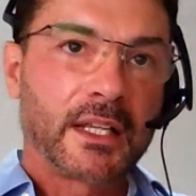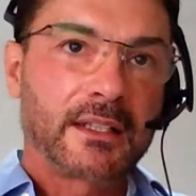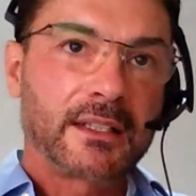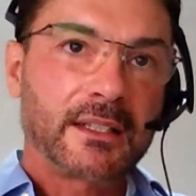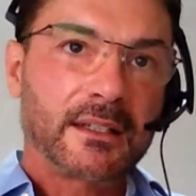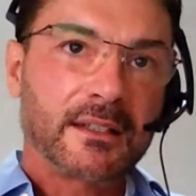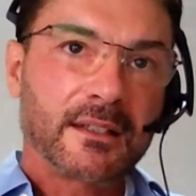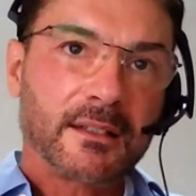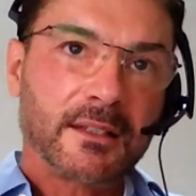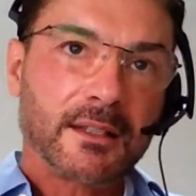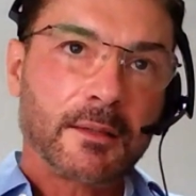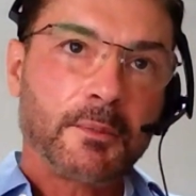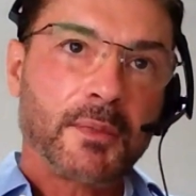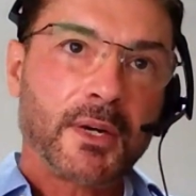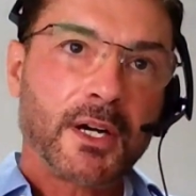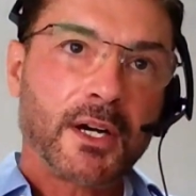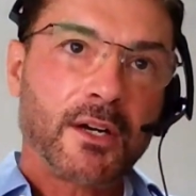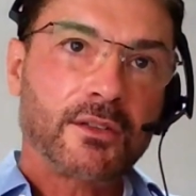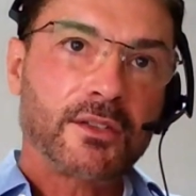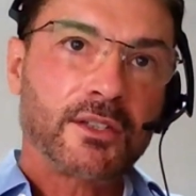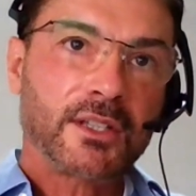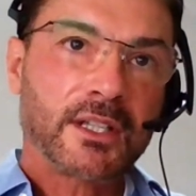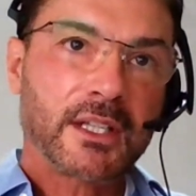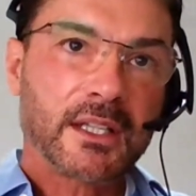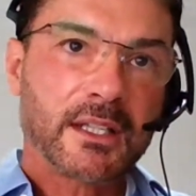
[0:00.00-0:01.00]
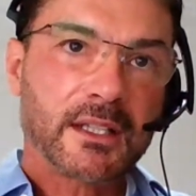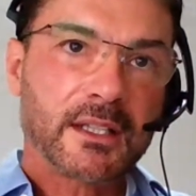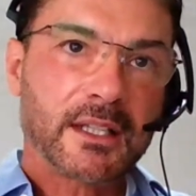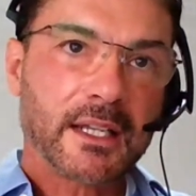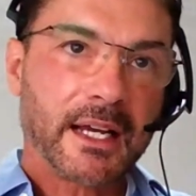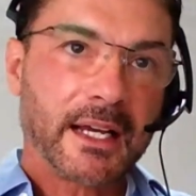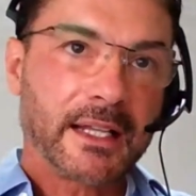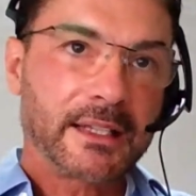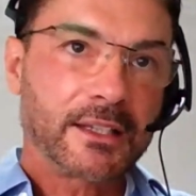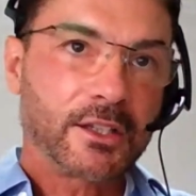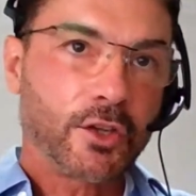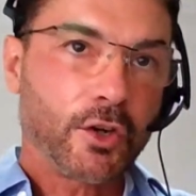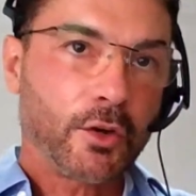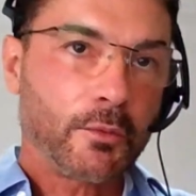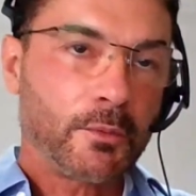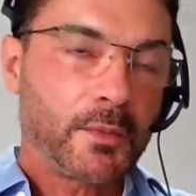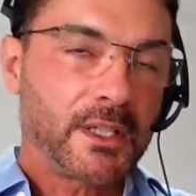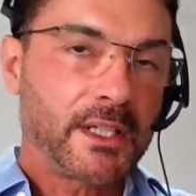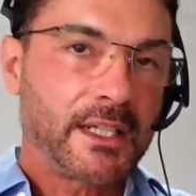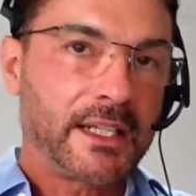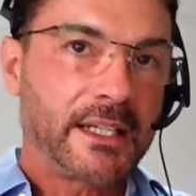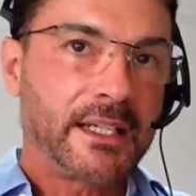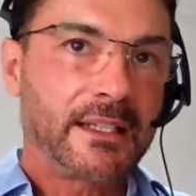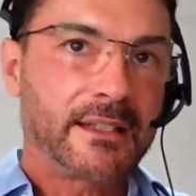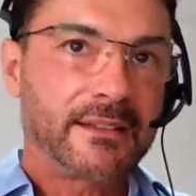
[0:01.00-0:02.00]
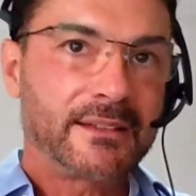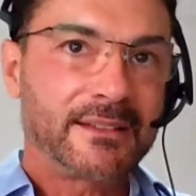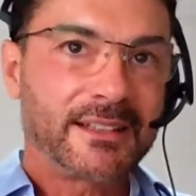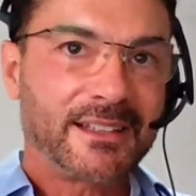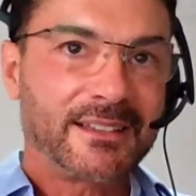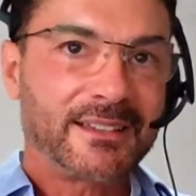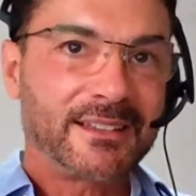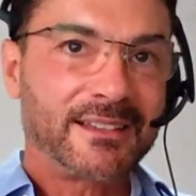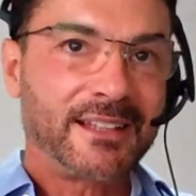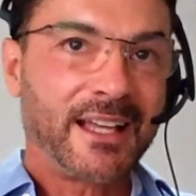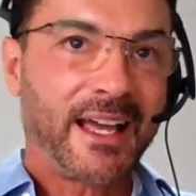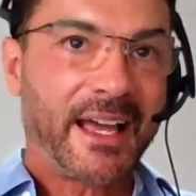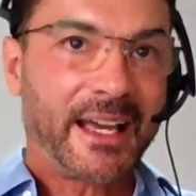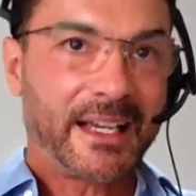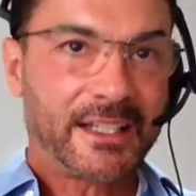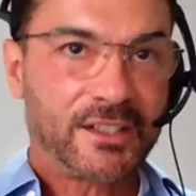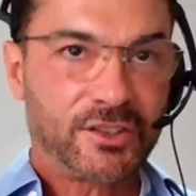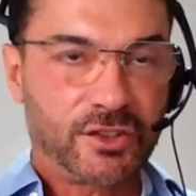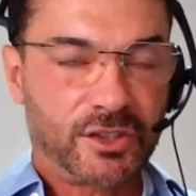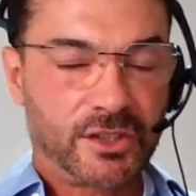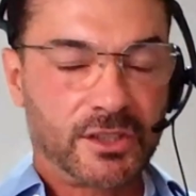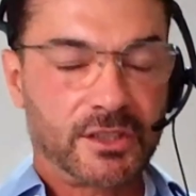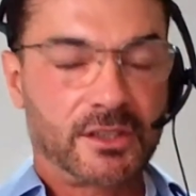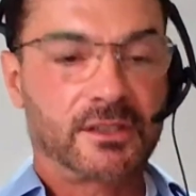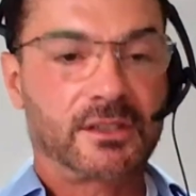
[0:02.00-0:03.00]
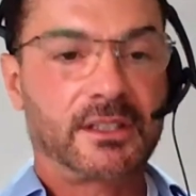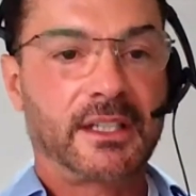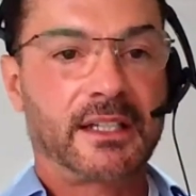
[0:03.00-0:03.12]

this is about the anomaly detection.